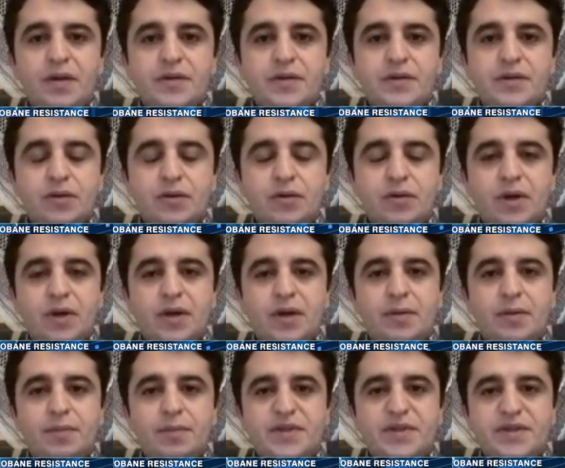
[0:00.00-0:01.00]
So
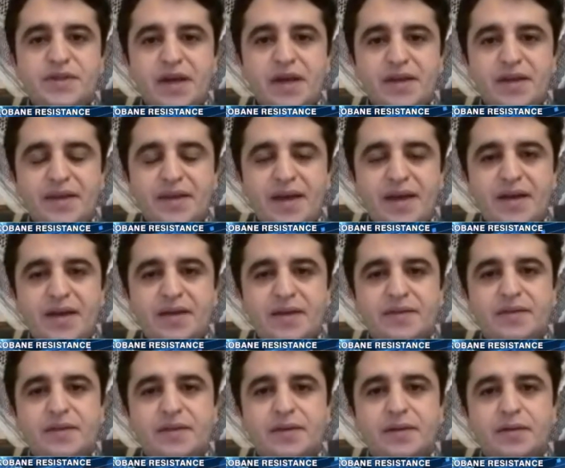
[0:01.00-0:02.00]
beside
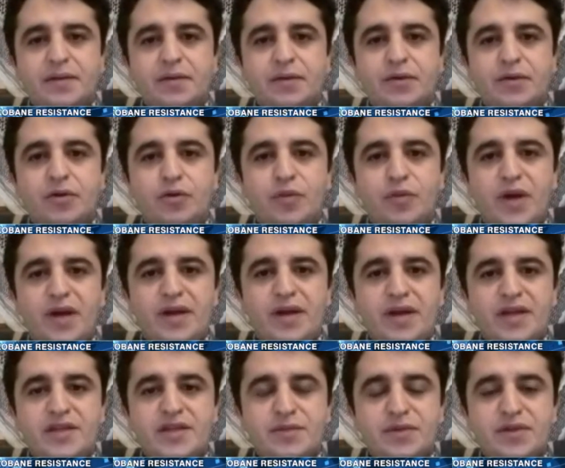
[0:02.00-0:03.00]
that,
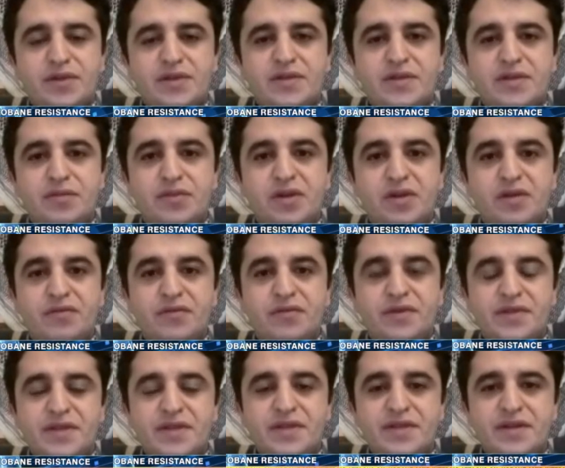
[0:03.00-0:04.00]
Kobane has been the symbol of
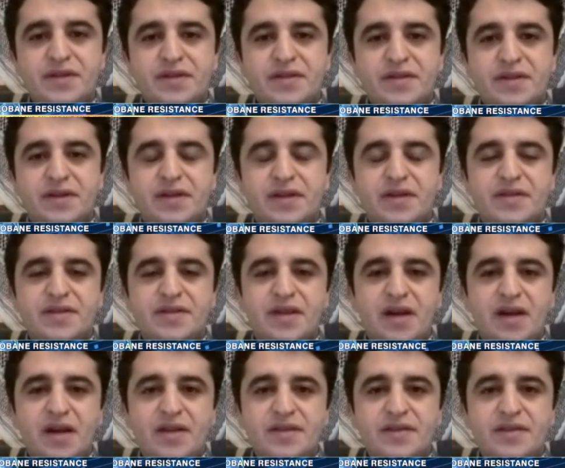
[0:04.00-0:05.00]
resistance
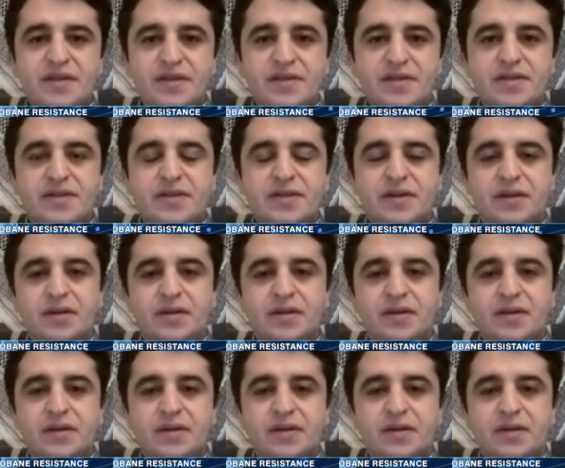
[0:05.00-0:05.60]
against ISIS